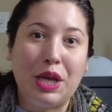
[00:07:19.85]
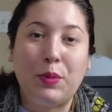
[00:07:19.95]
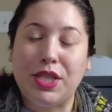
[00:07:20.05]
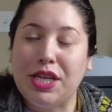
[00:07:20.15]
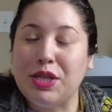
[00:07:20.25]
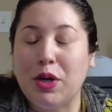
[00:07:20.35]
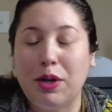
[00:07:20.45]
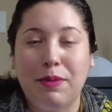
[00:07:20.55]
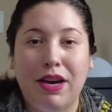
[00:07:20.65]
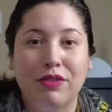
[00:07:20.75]
in which I talk
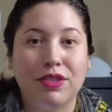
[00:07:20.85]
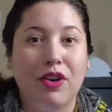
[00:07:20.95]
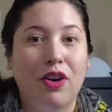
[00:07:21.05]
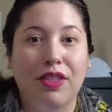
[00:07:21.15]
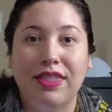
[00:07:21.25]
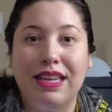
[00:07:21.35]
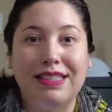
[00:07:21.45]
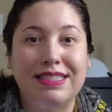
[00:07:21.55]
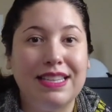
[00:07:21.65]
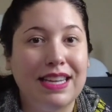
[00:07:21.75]
about all
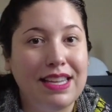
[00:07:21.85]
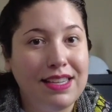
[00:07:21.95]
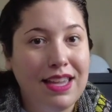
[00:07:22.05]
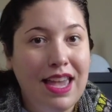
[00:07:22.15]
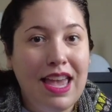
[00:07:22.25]
things knitting